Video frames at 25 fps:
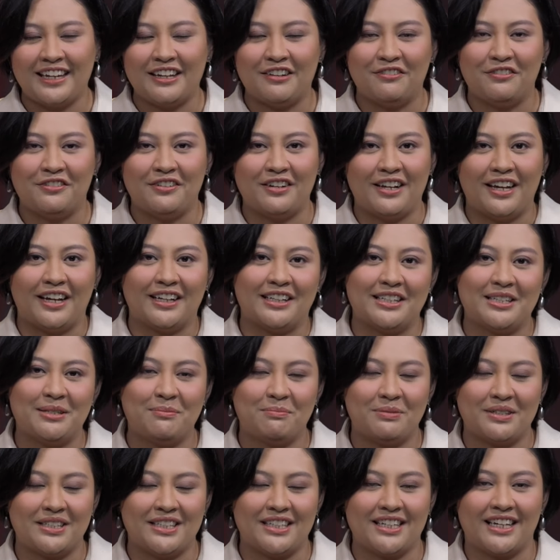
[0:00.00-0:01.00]
If you like this
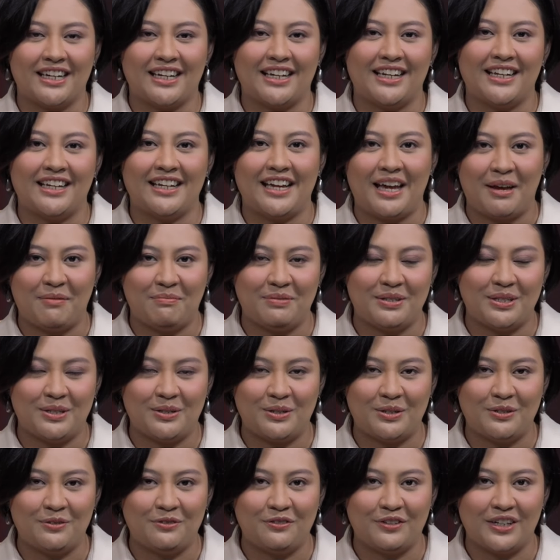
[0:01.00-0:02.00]
particular
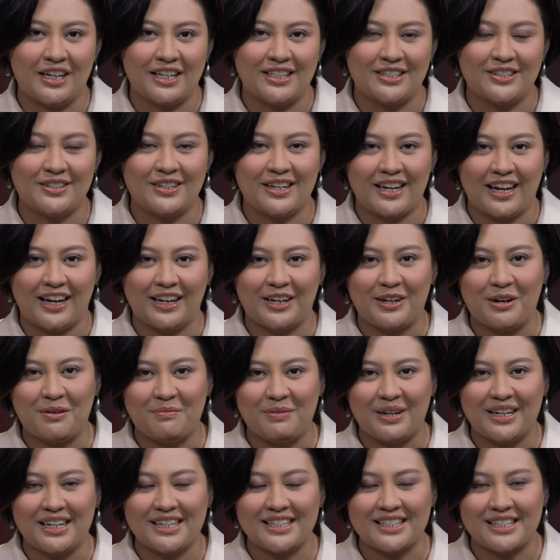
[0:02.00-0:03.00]
episode, don't forget to like,
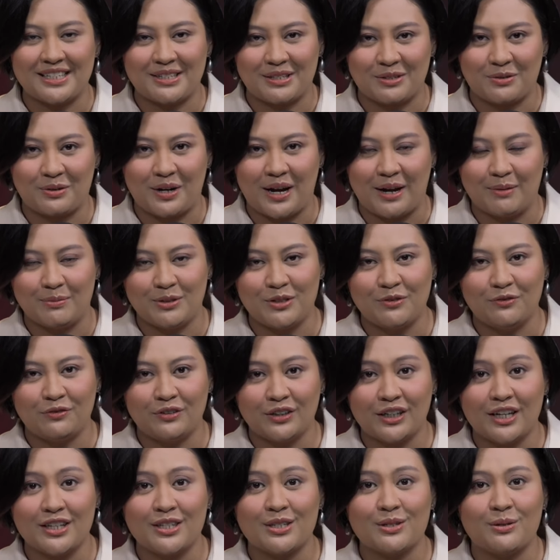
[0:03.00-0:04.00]
comment, and subscribe. Don't
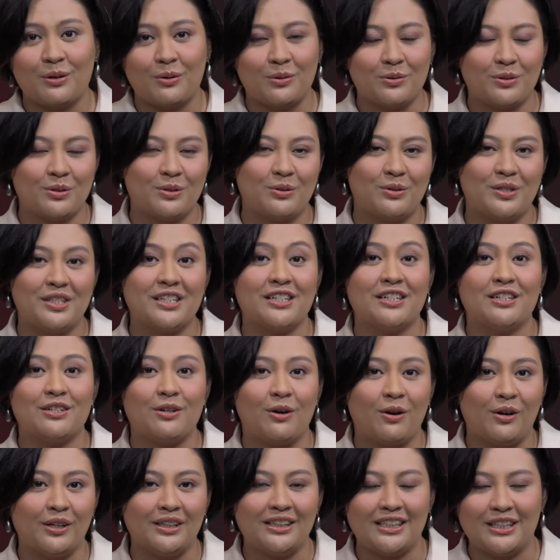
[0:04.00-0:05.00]
forget to also turn
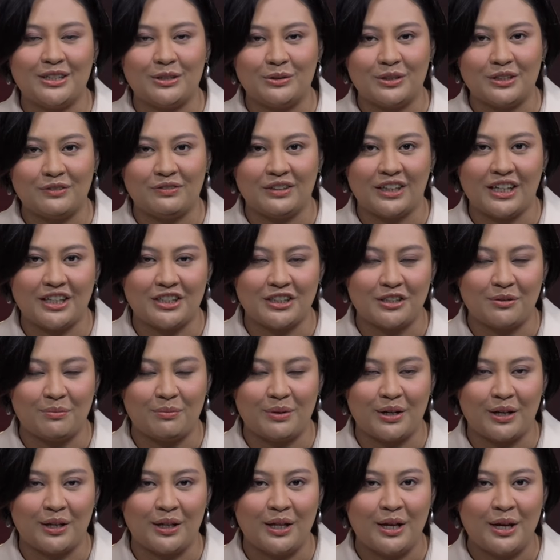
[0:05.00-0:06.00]
on the notification
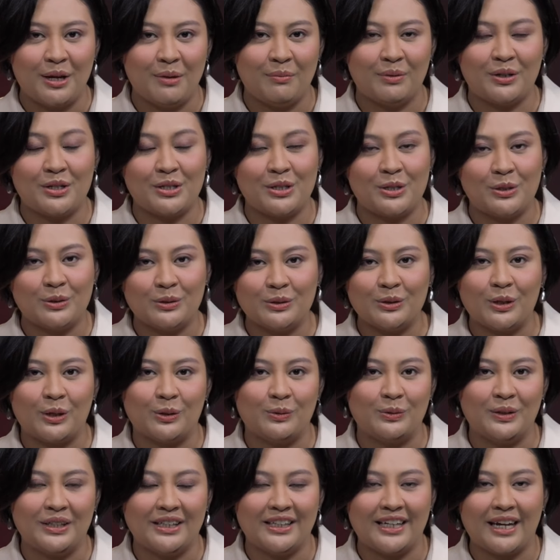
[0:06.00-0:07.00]
bell, because you'll
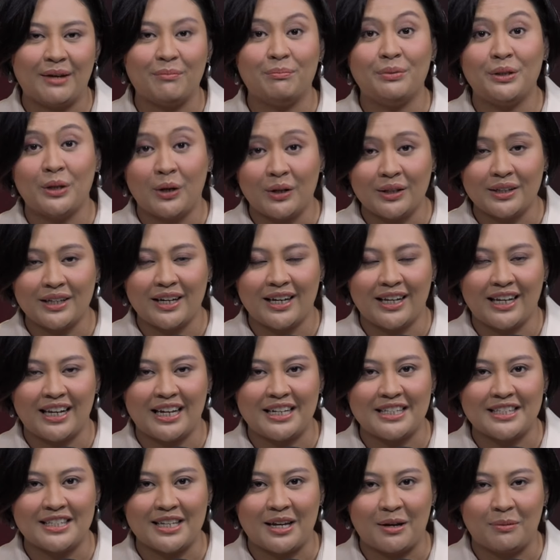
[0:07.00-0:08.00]
not only get Beyond the
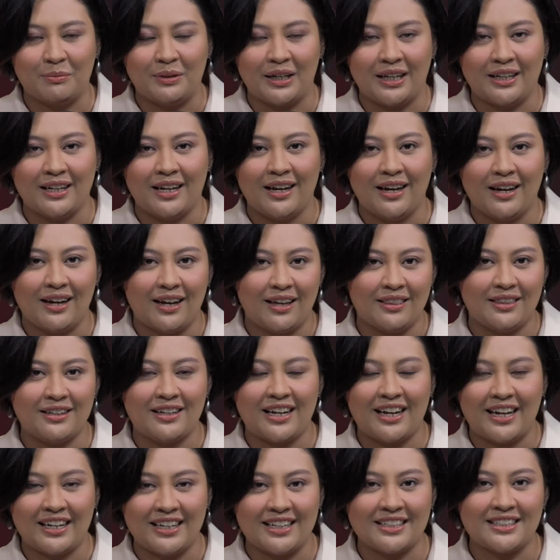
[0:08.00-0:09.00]
Headlines update,
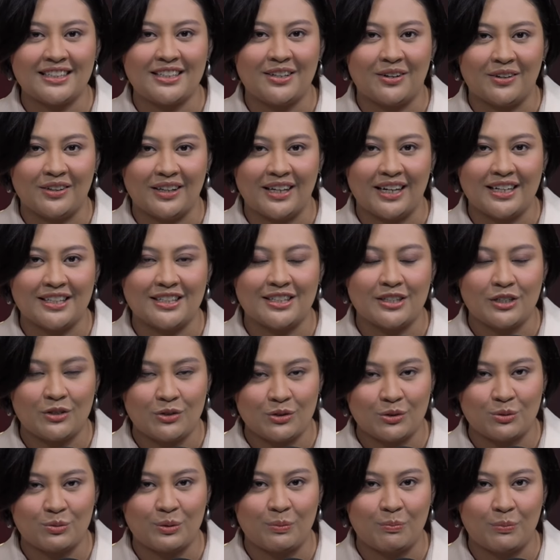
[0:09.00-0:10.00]
other NSC Online's
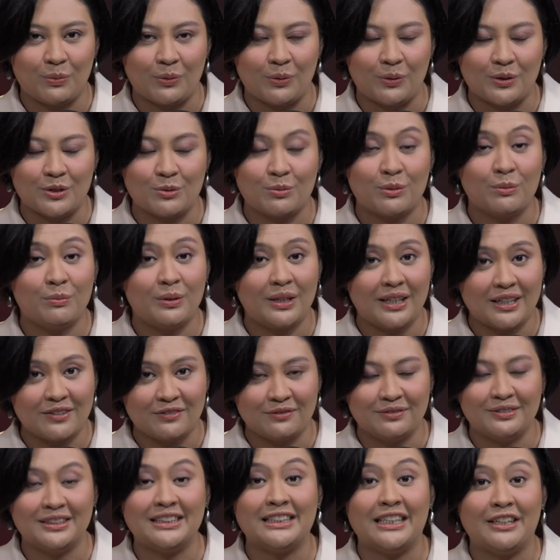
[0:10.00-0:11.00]
news reports will
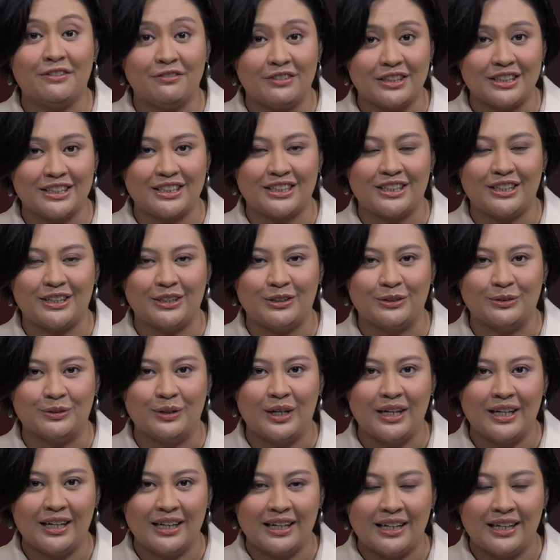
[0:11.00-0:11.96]
be delivered to you.